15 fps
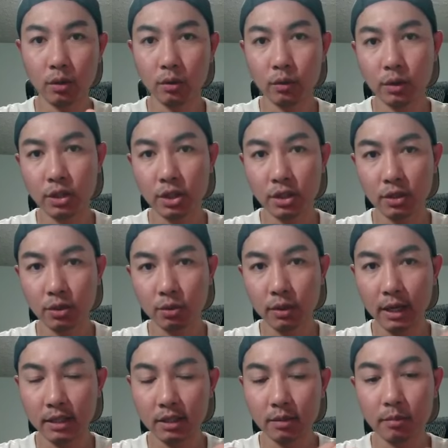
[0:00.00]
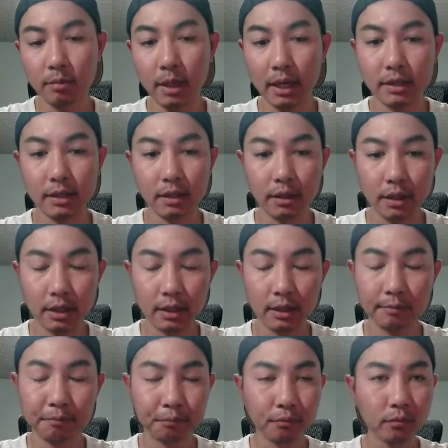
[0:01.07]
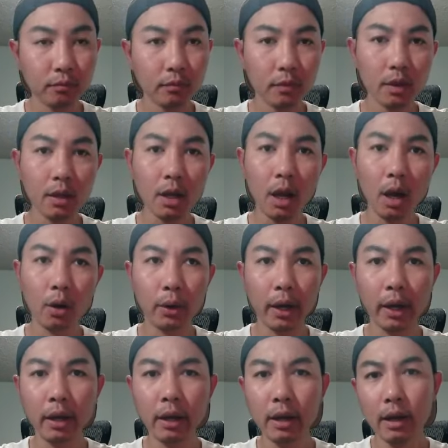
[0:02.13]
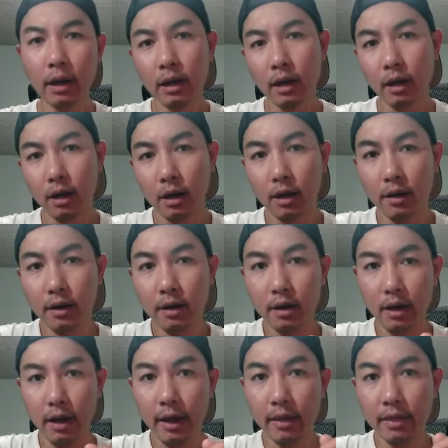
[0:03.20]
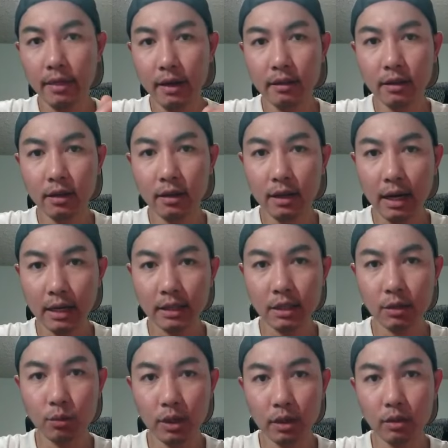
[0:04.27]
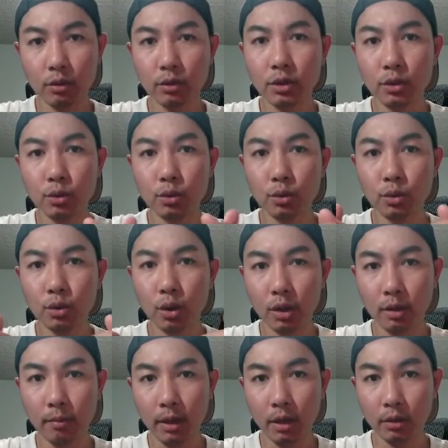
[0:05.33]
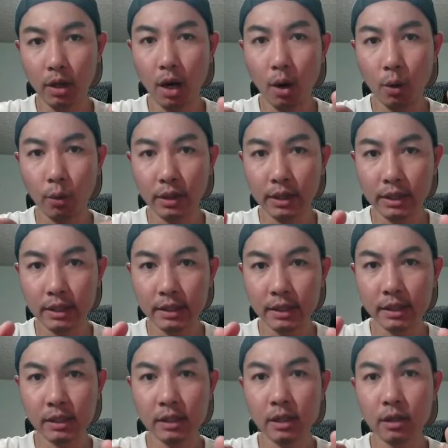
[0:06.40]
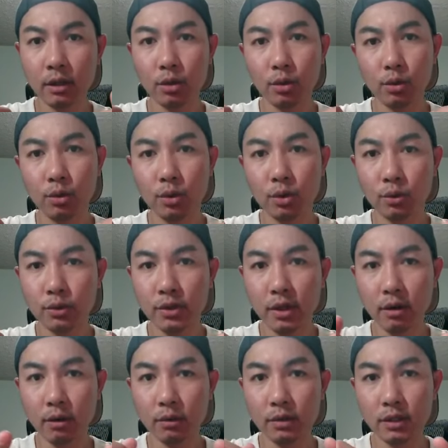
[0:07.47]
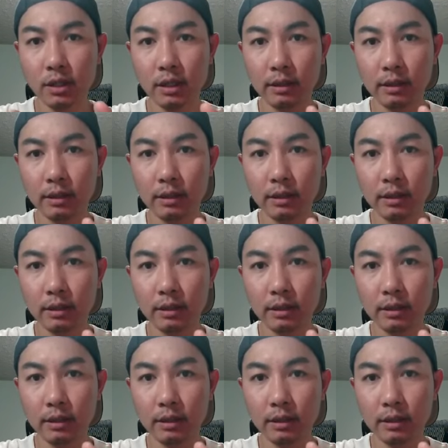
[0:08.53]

which is to customize the key. Okay, and then the last we are going to talk about how easy to use those